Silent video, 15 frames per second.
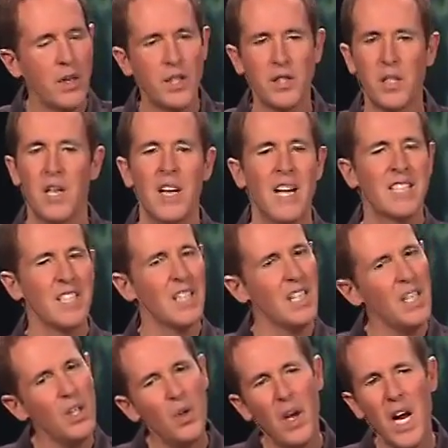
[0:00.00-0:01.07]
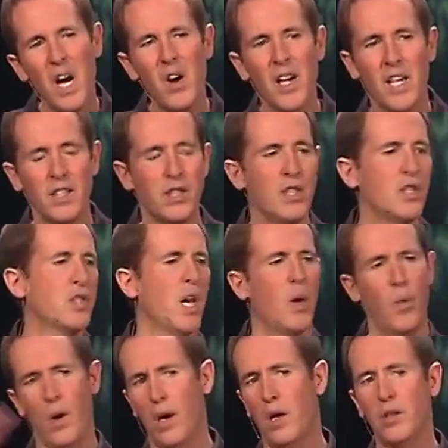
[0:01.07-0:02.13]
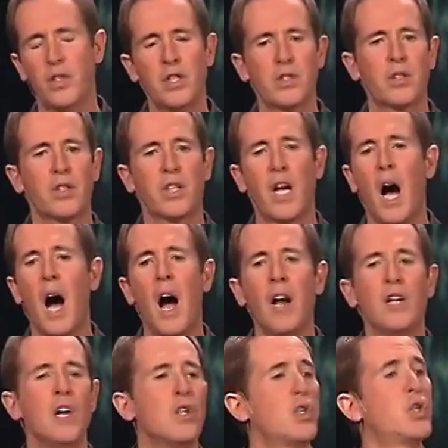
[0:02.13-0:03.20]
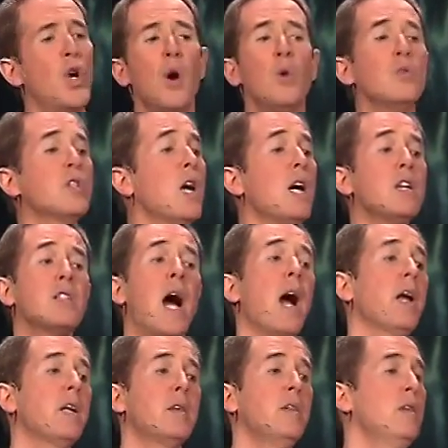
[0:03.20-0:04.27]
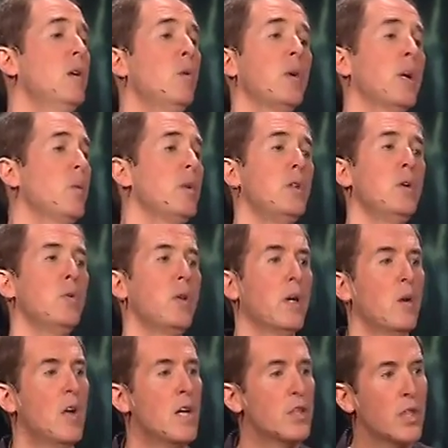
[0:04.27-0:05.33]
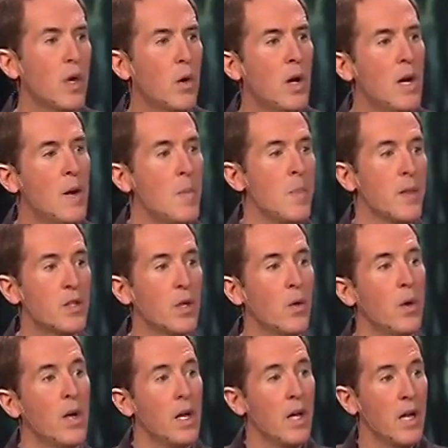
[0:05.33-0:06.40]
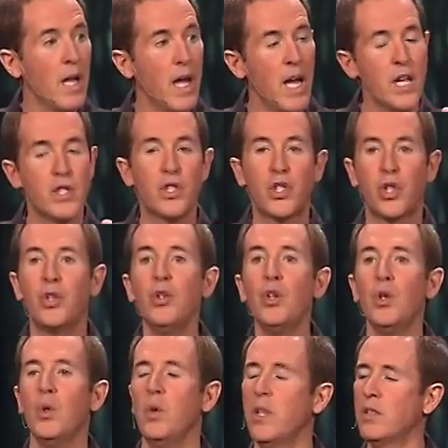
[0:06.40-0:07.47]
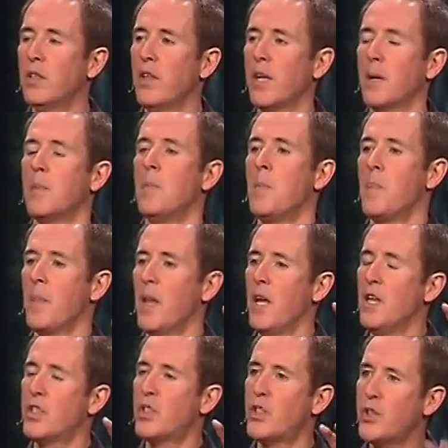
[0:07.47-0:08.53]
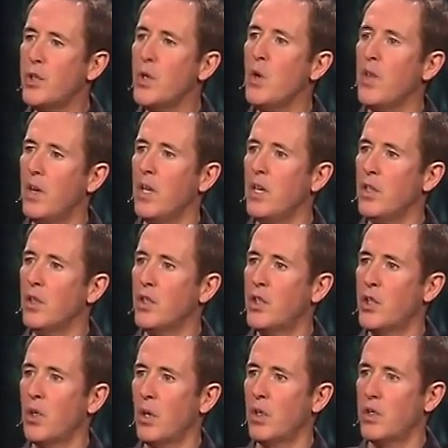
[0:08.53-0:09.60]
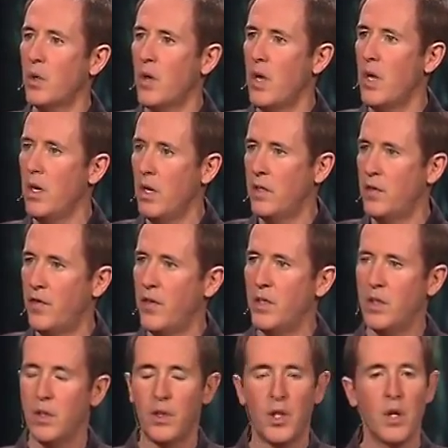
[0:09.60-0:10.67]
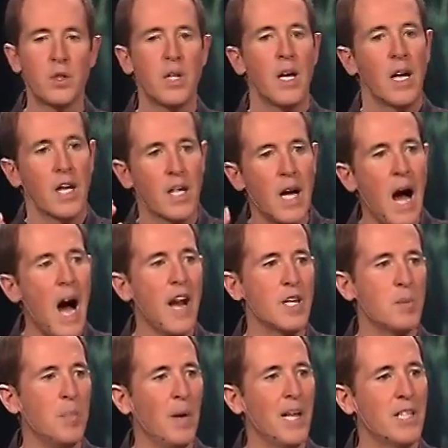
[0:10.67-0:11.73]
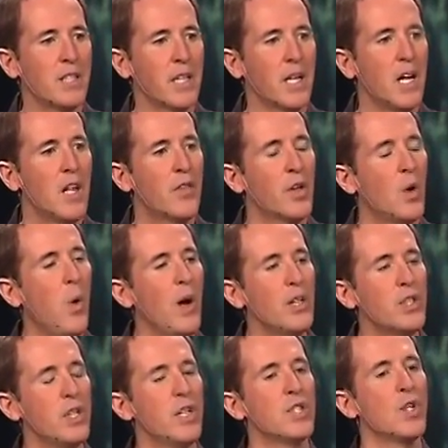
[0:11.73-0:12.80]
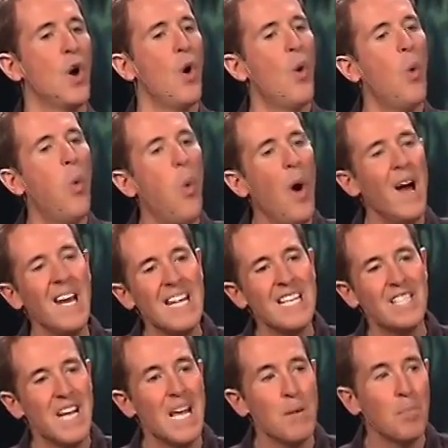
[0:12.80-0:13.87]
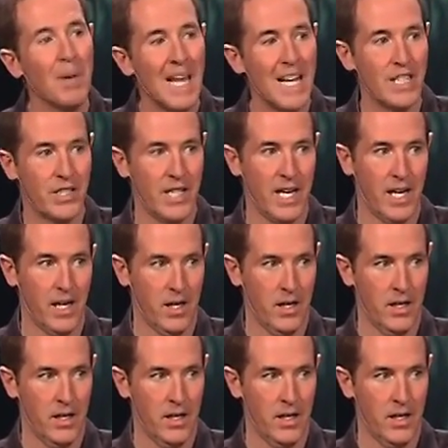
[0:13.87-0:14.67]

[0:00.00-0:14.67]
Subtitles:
You see, it's a little arrogant to just say, well, it's just God chose us. What can we do? So it's true. Here's the thing. It's true that in your church or in a division of your church, God is blessing. The question is, what is he blessing?